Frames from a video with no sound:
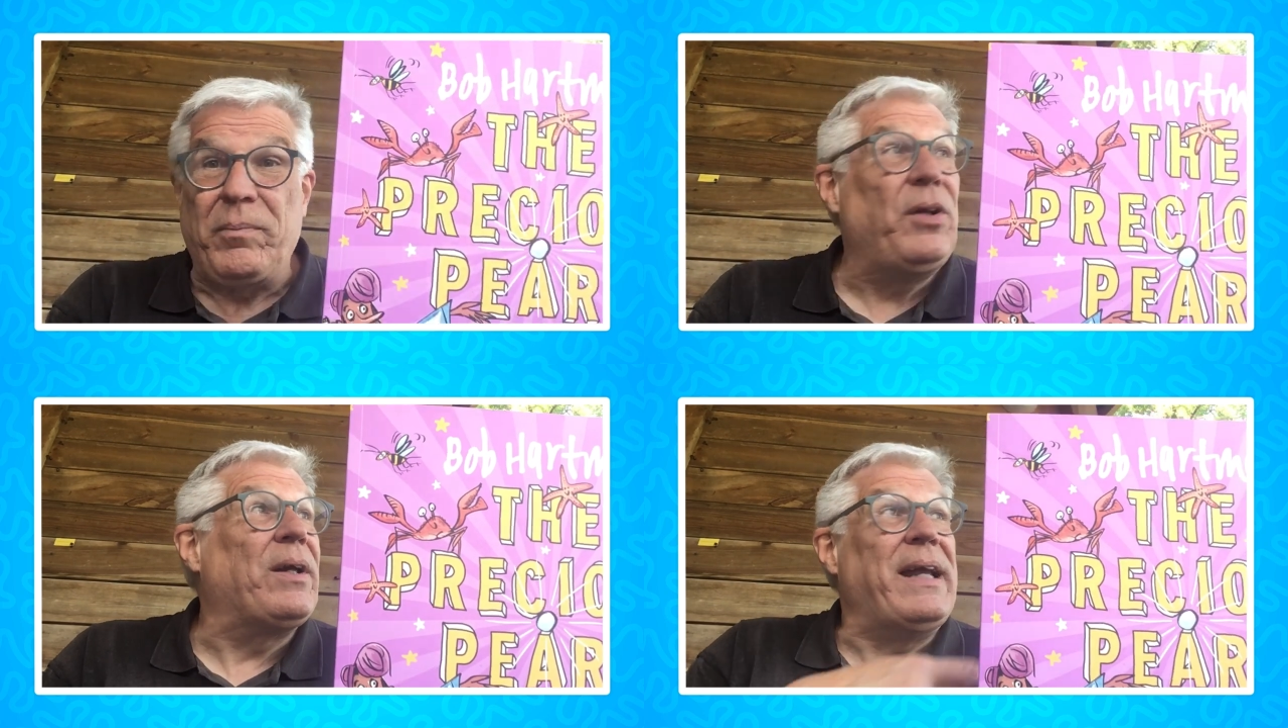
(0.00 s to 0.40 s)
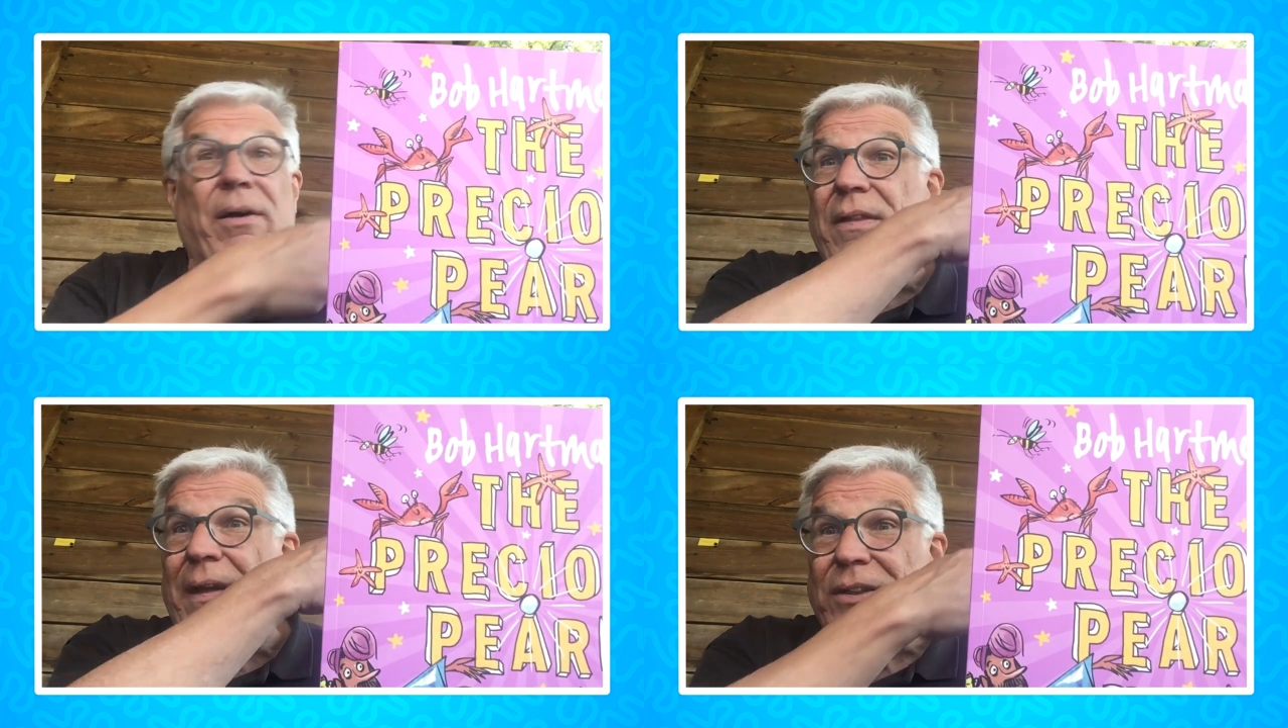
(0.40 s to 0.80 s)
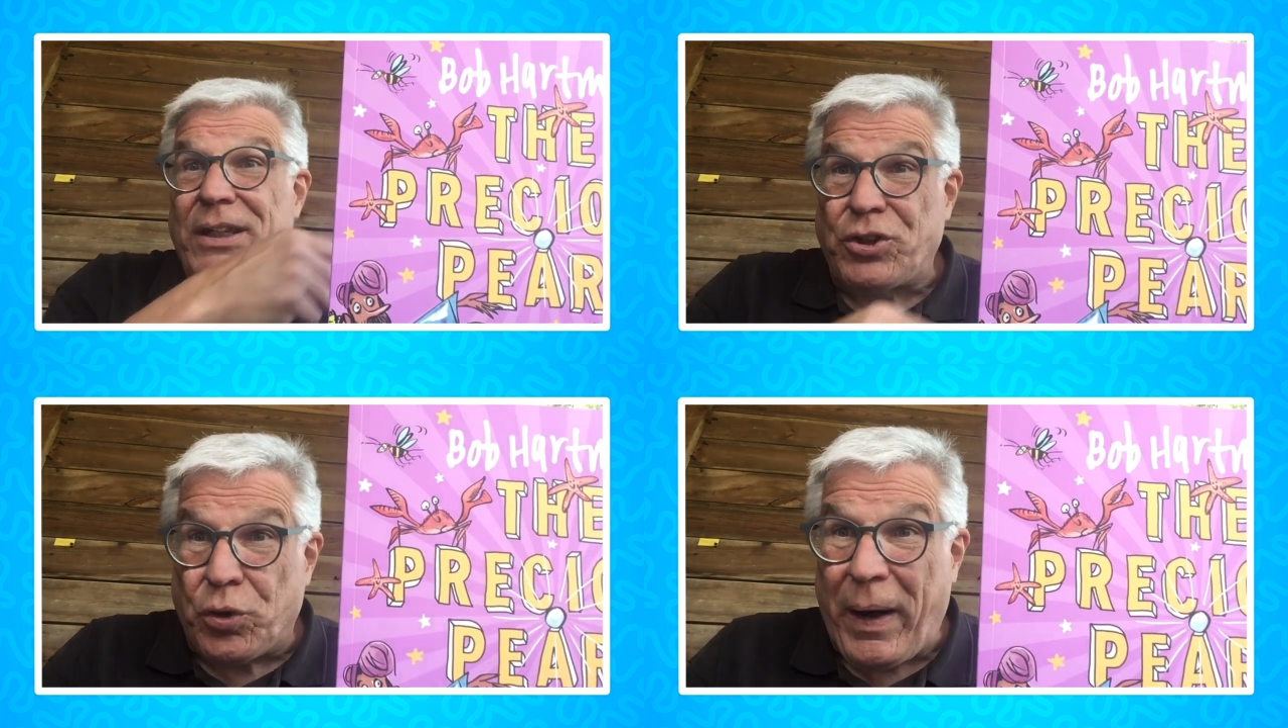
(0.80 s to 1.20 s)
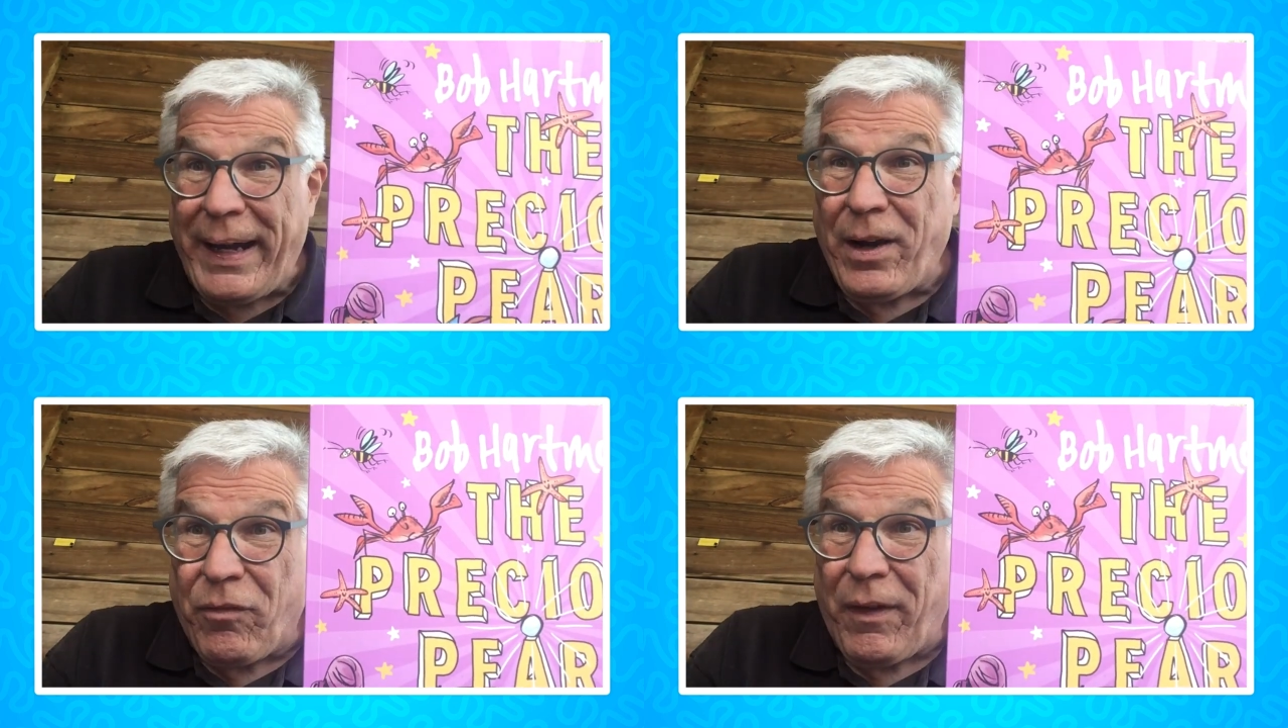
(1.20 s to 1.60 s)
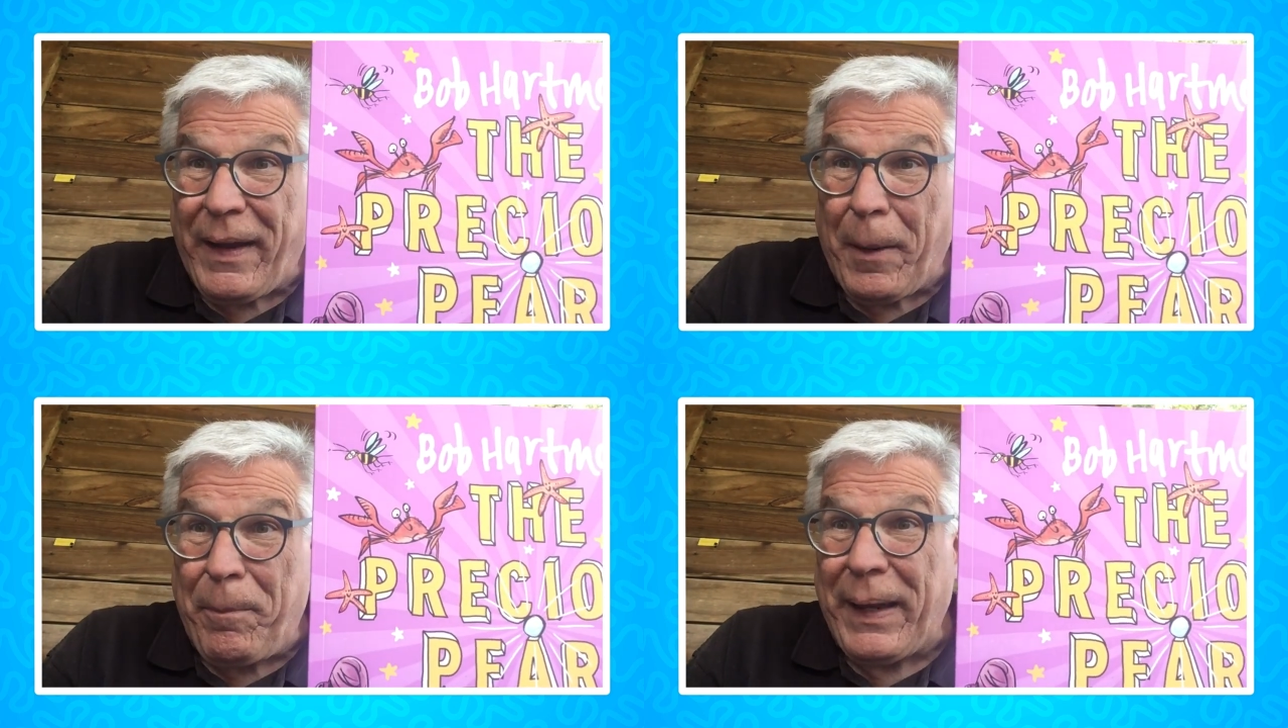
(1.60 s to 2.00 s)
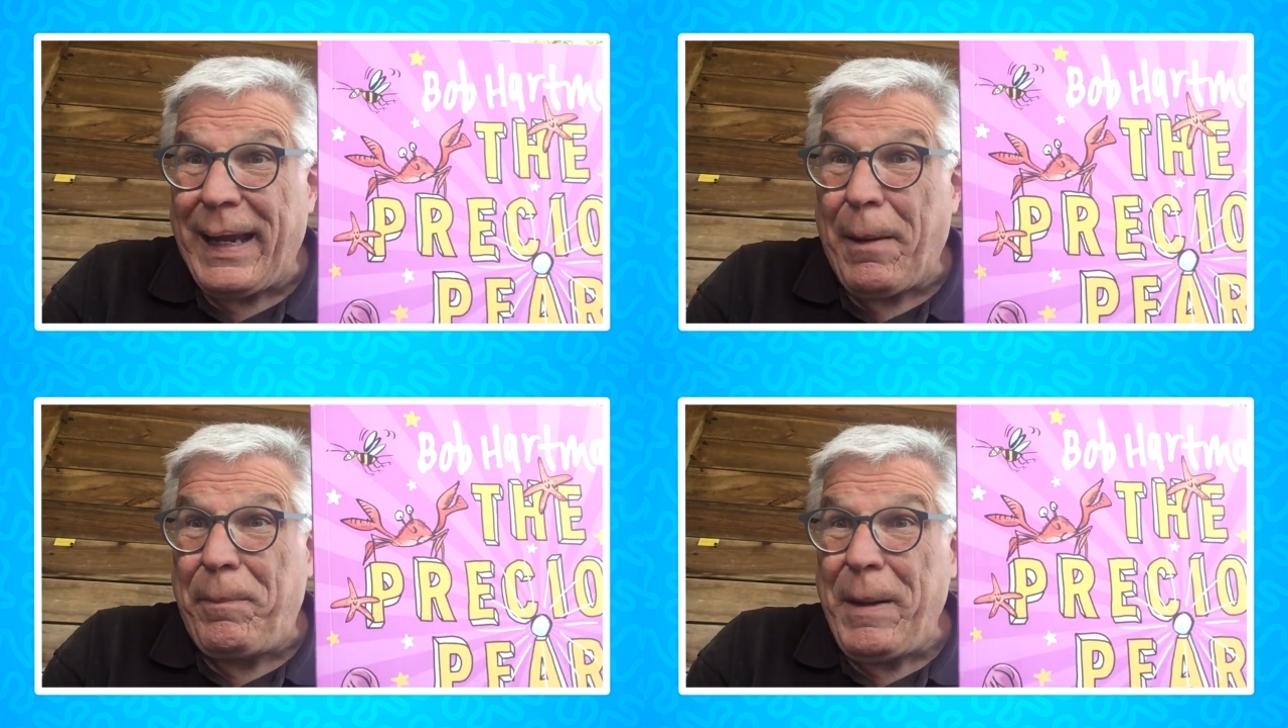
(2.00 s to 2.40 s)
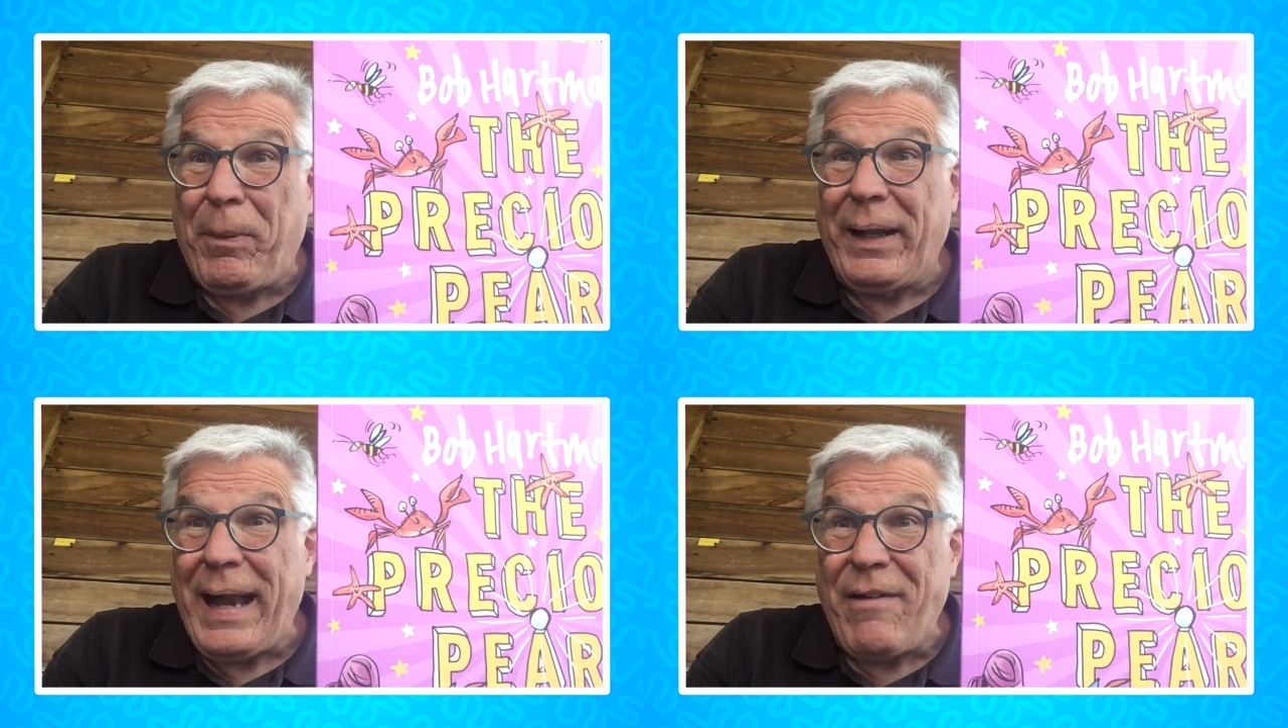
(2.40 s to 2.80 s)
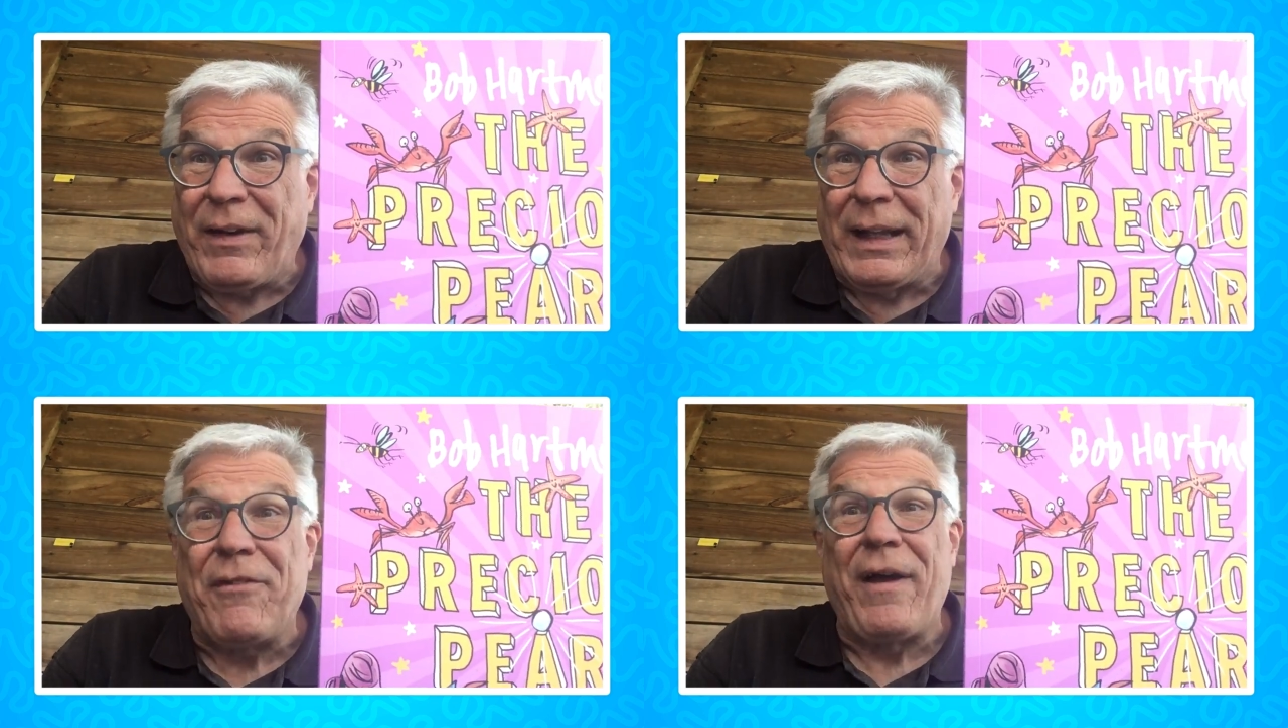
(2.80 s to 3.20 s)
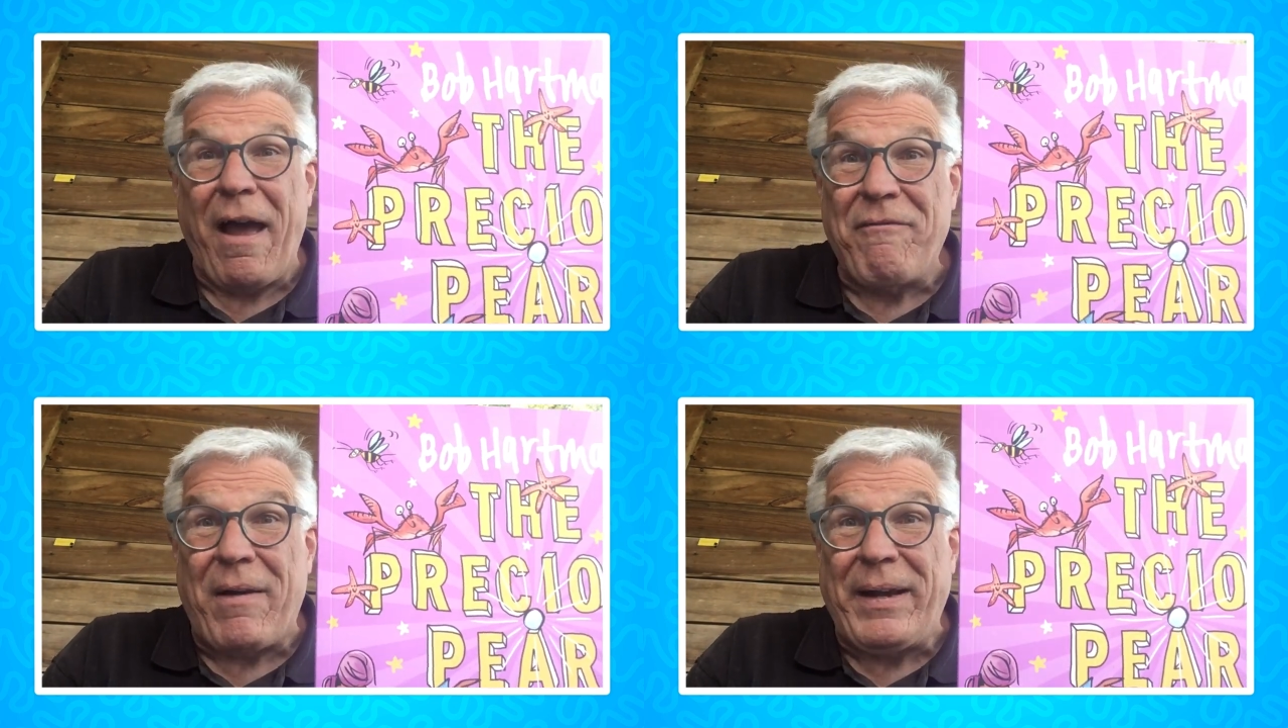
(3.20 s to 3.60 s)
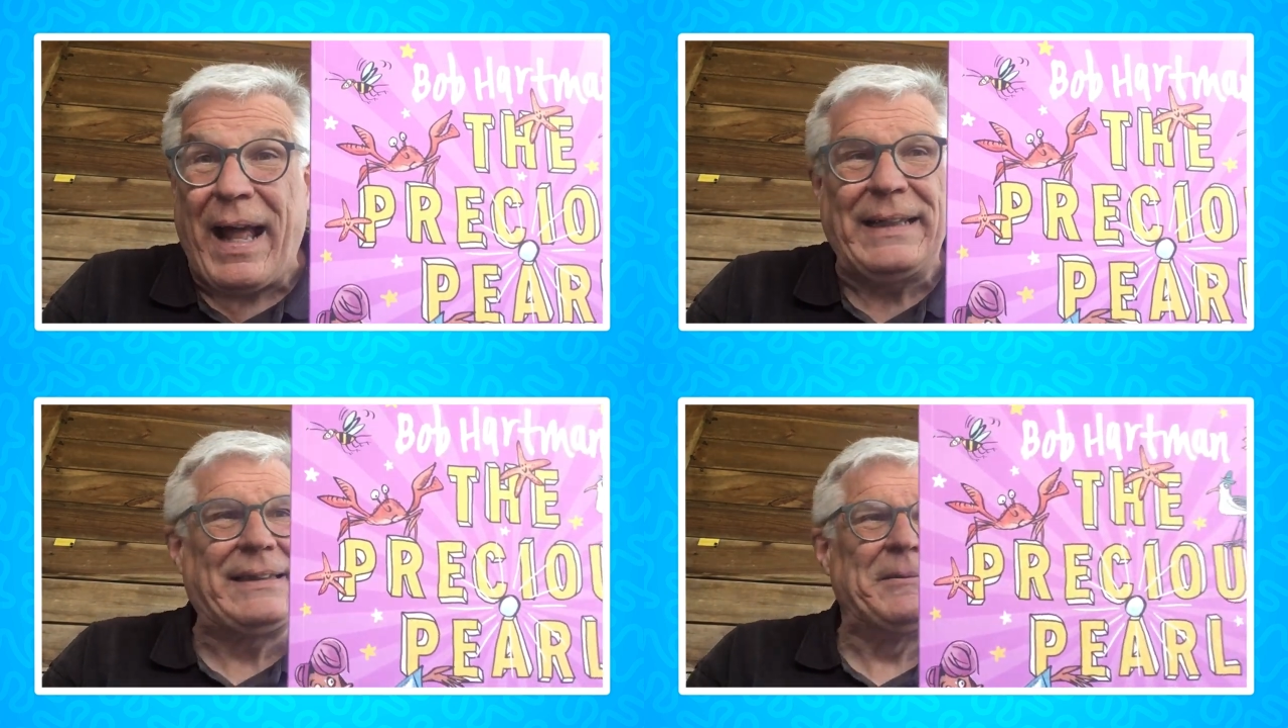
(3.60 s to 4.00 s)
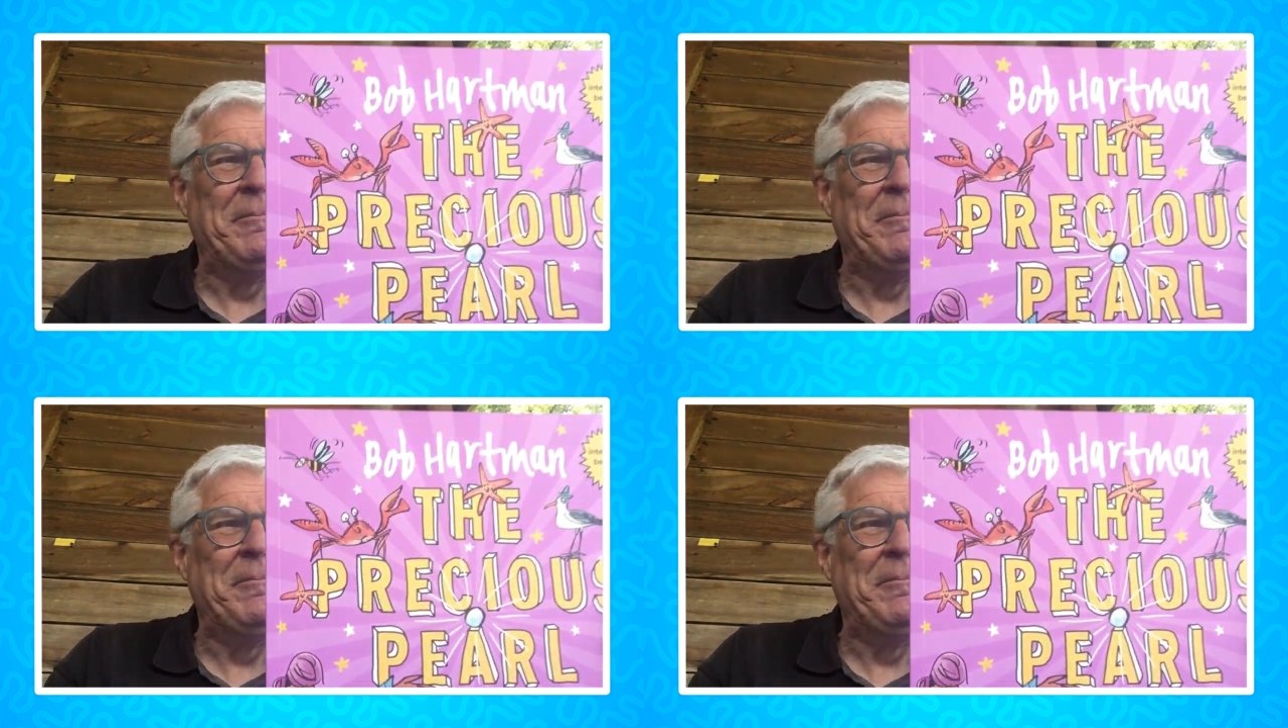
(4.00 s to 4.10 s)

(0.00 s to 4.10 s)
You can hear it. There's the train over there picking up people in Ravencliff. Very nice.